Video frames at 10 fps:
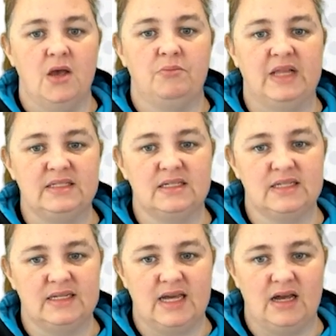Place a
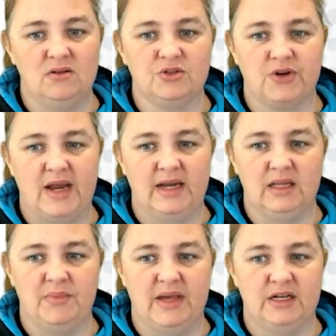tea towel or triangular
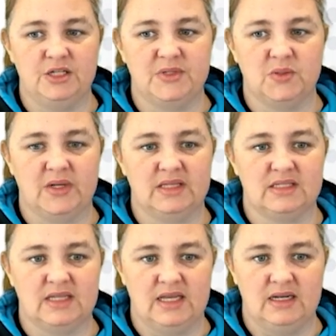bandage between the
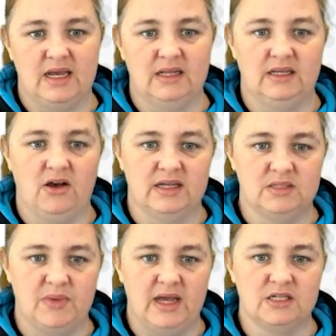skin and the ice
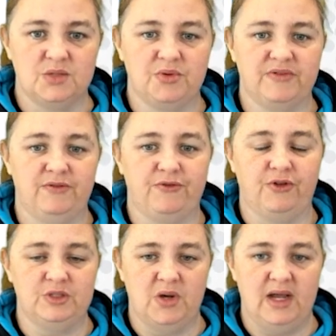pack to prevent
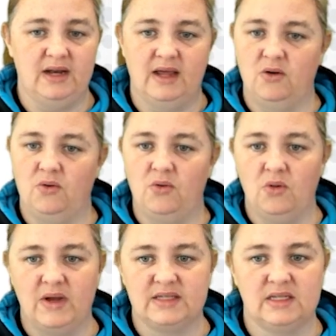frostbite, and
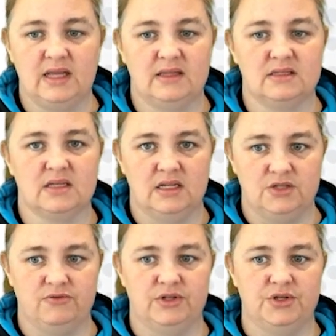always allow the skin
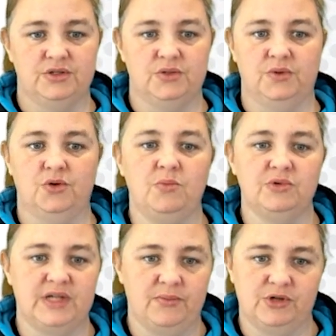to return to a normal
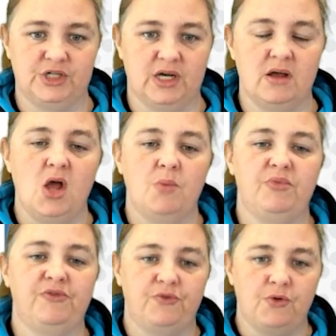temperature
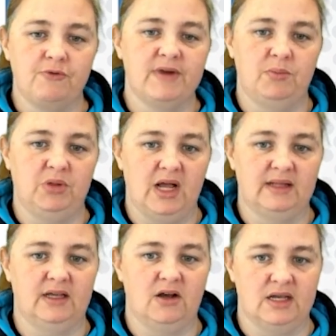before reapplying
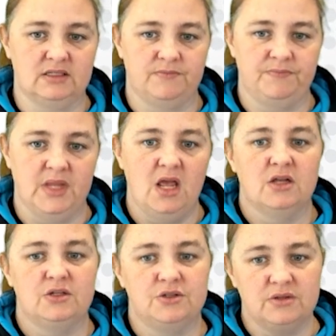the ice.
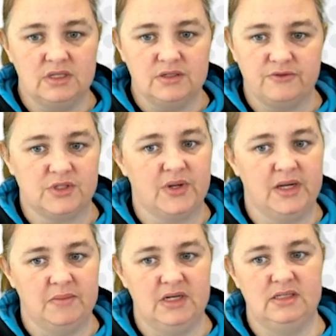Do this for 20
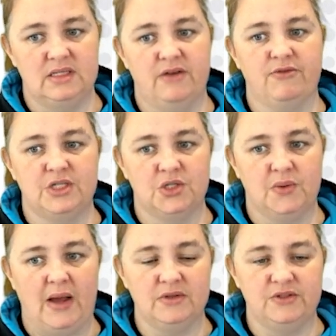minutes every 2
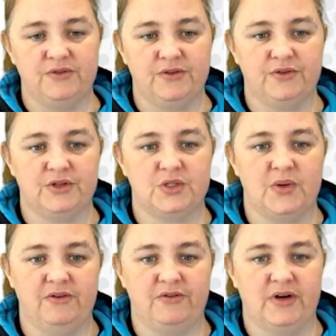hours for the first
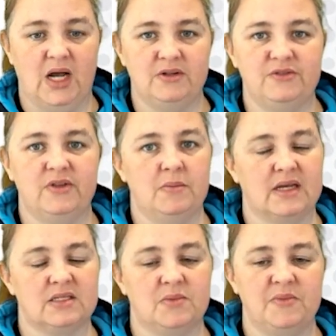24 hours for the
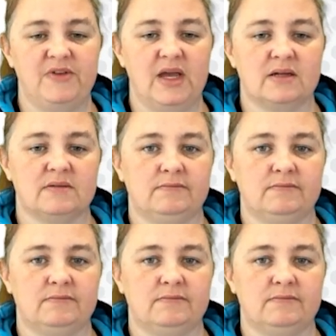maximum effect.